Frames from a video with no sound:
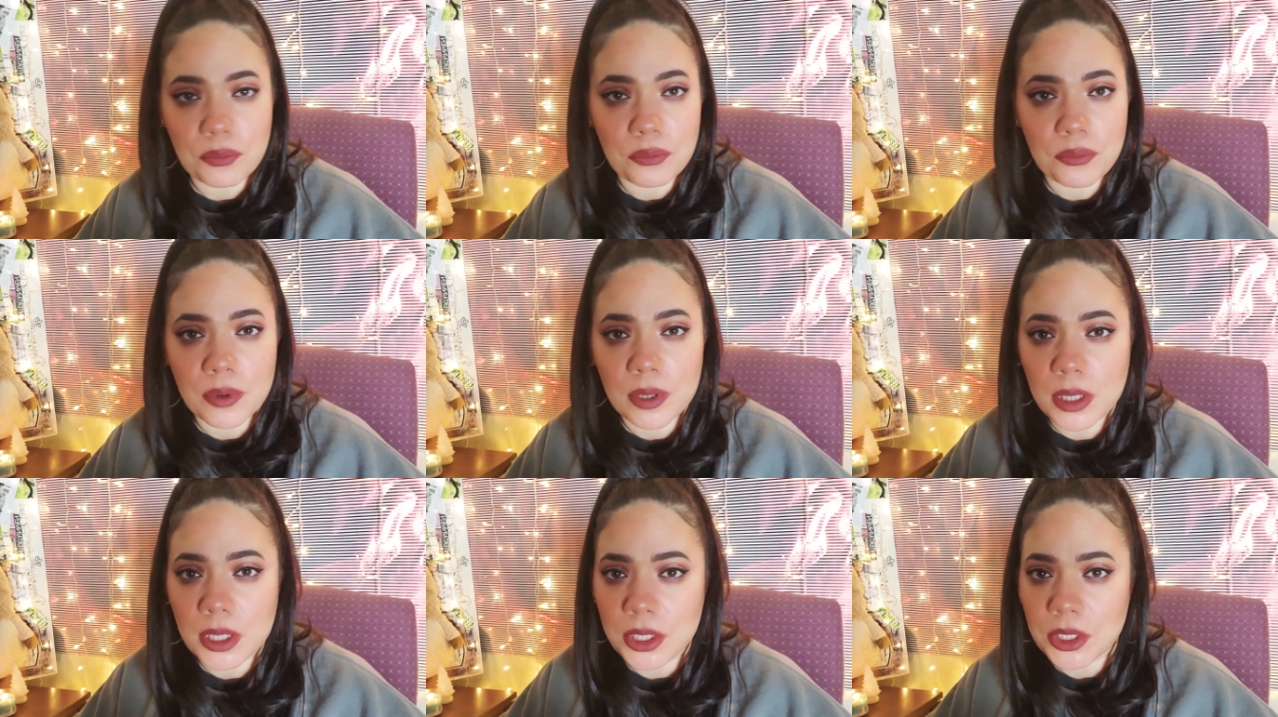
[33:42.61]

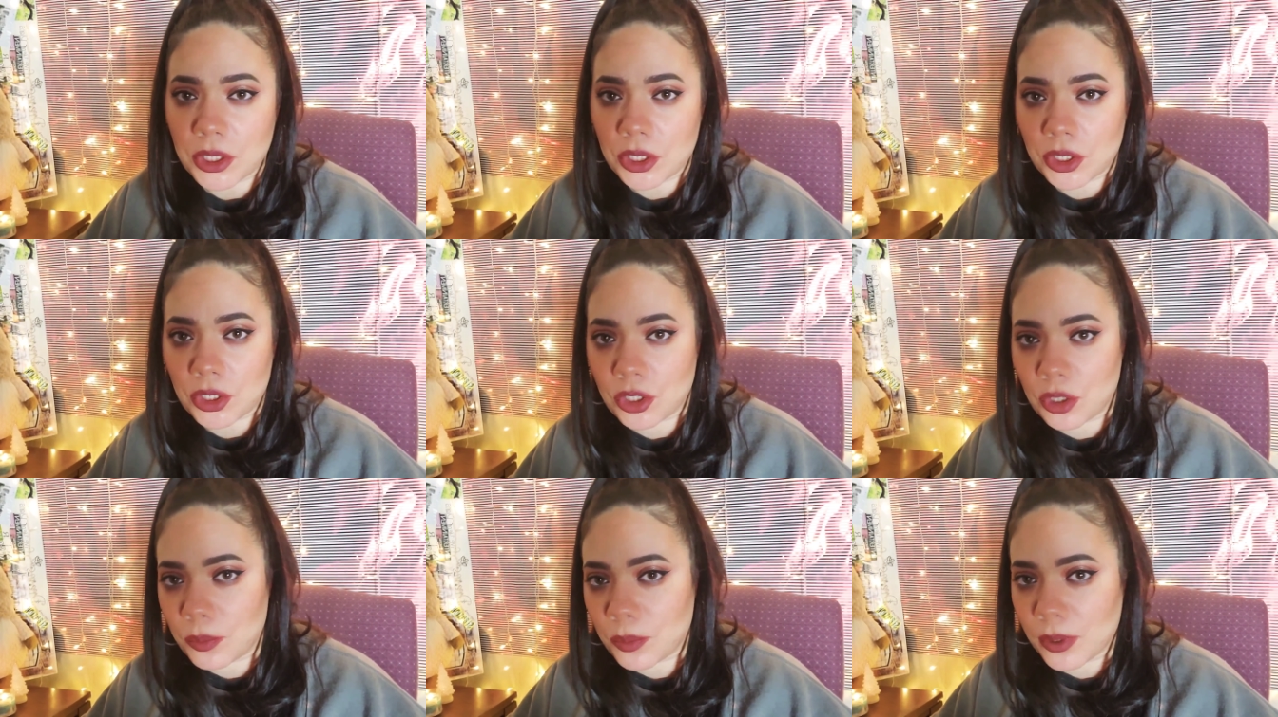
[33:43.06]
really
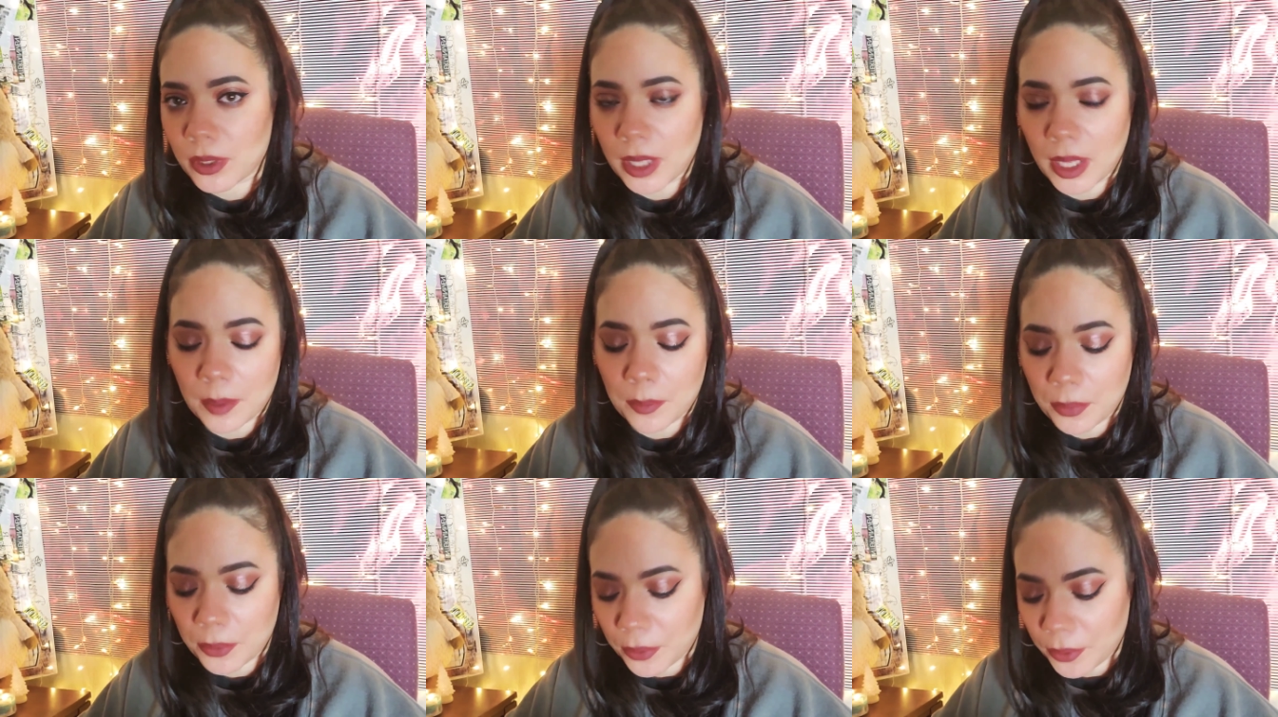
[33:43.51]
super
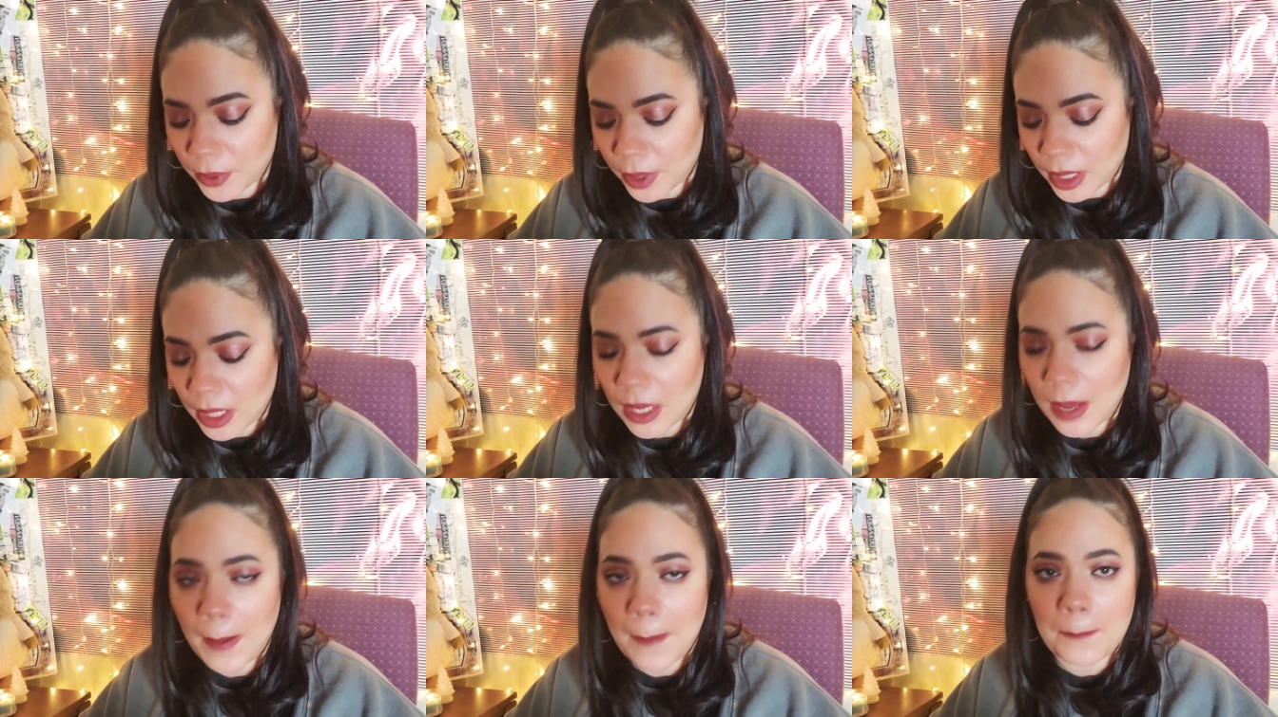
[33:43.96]
like
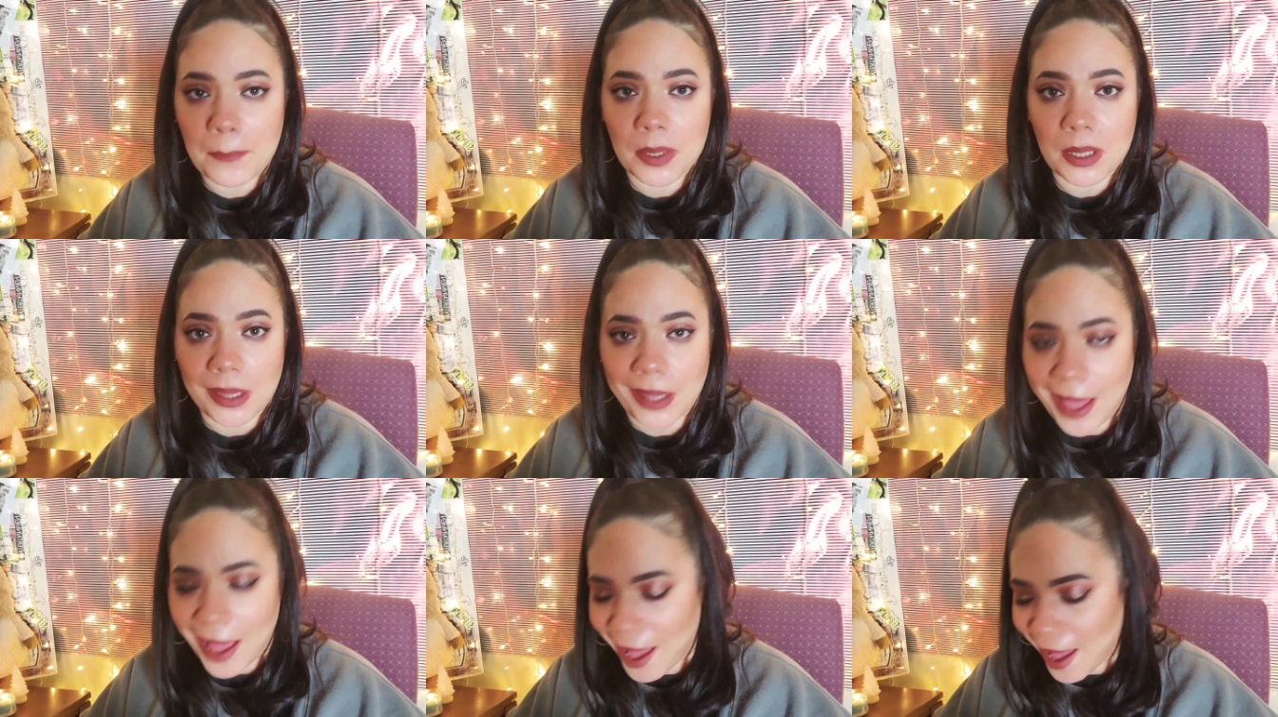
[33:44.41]
pretty
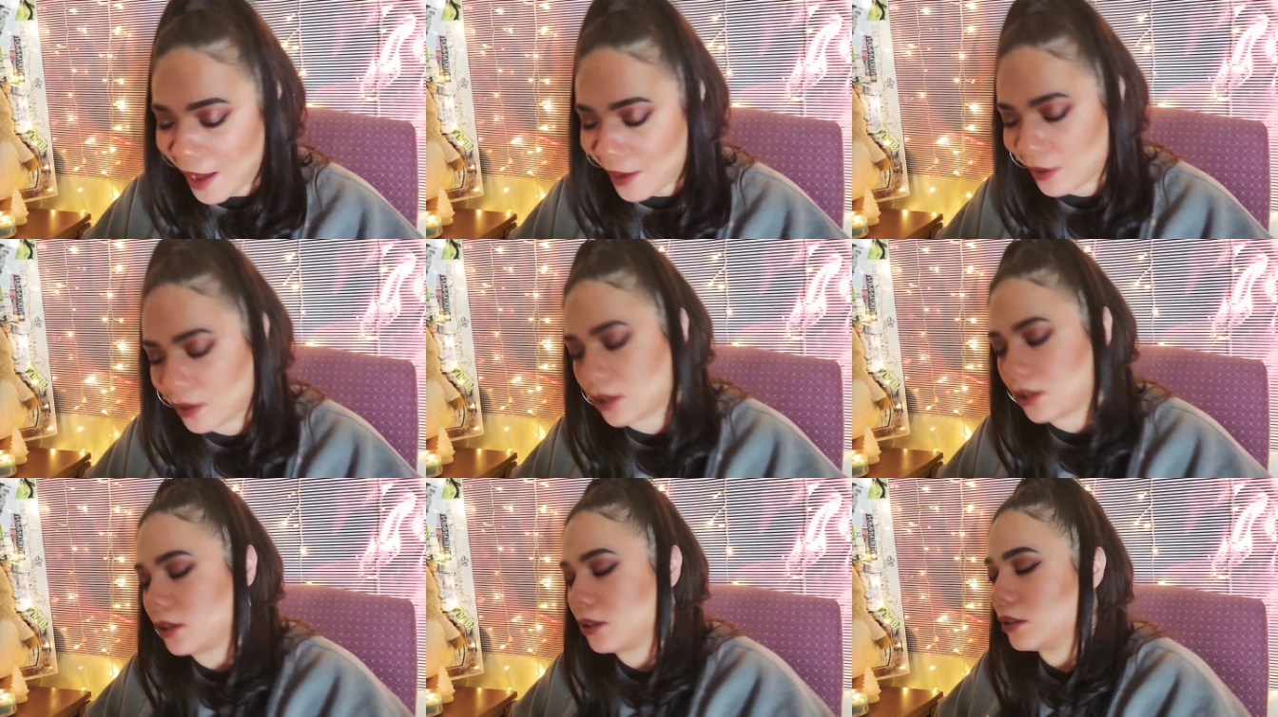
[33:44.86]

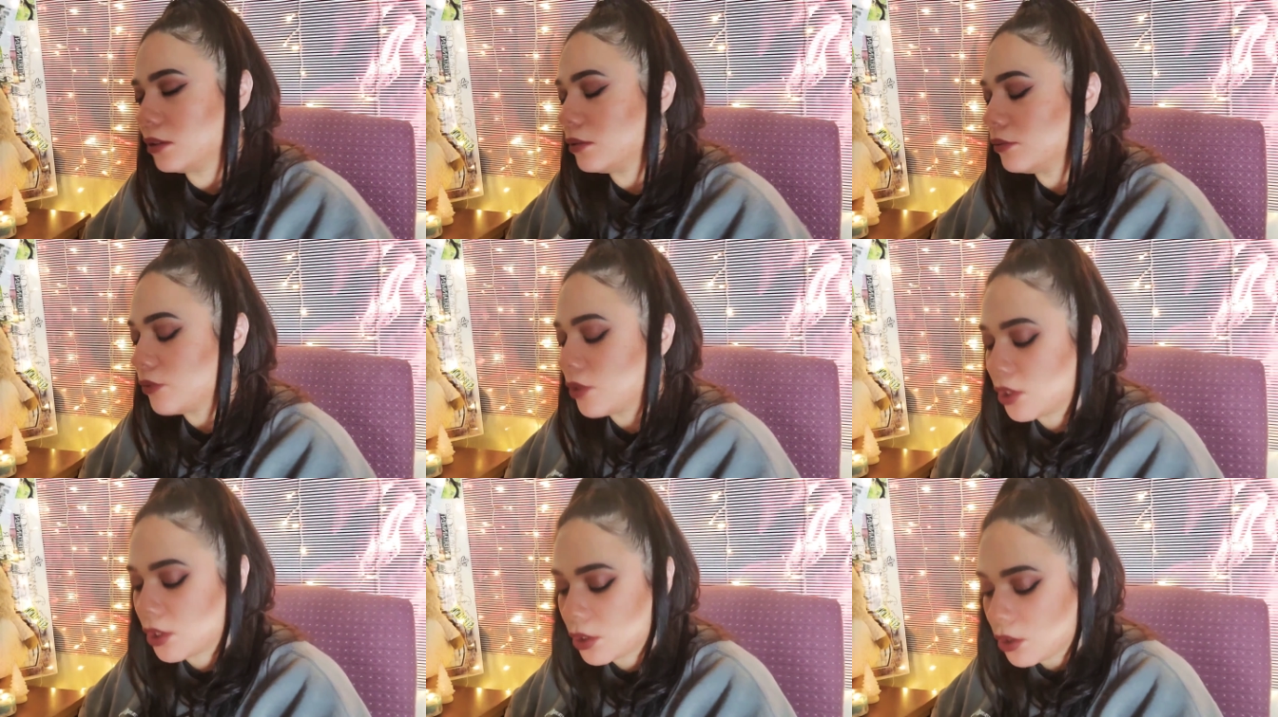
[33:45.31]
black
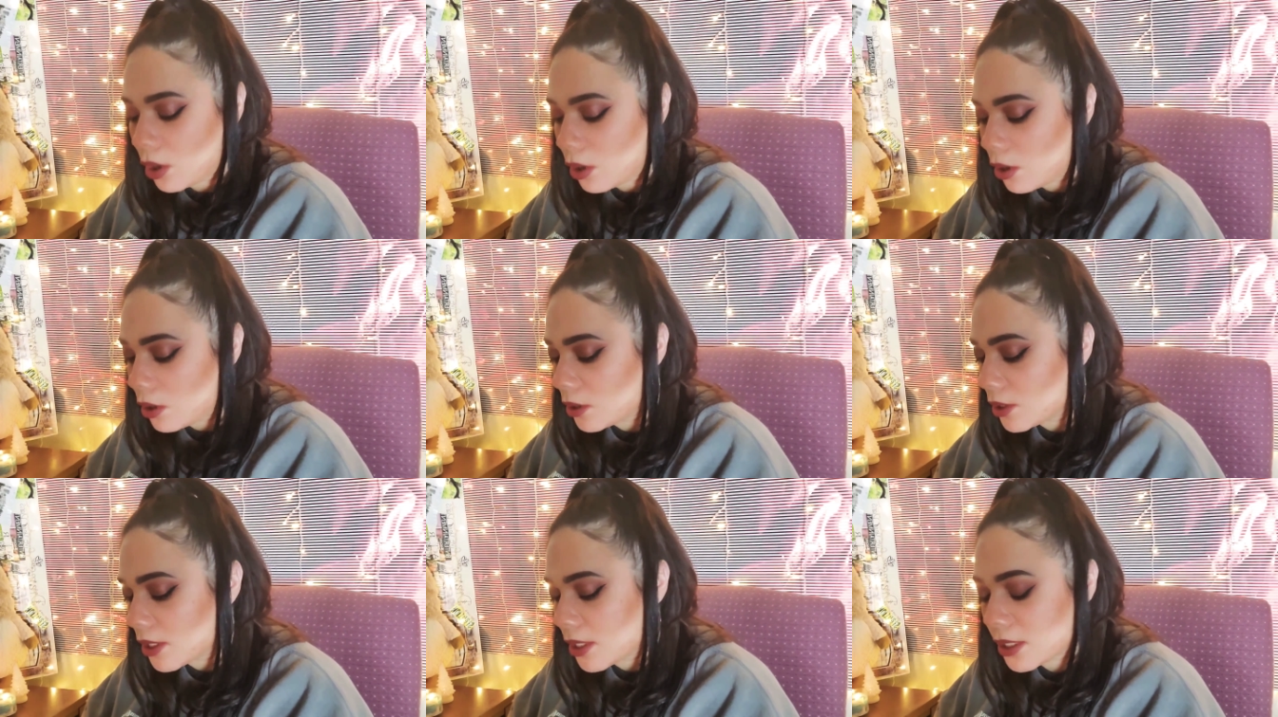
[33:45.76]

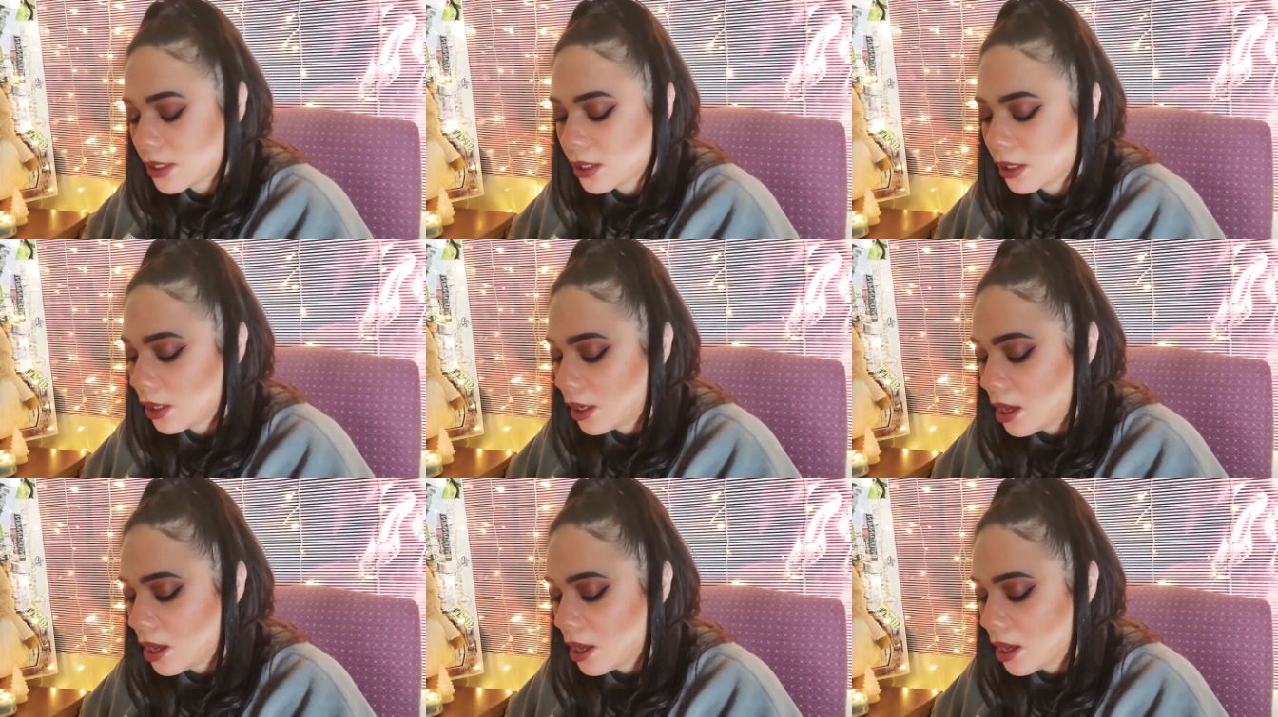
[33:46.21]
result.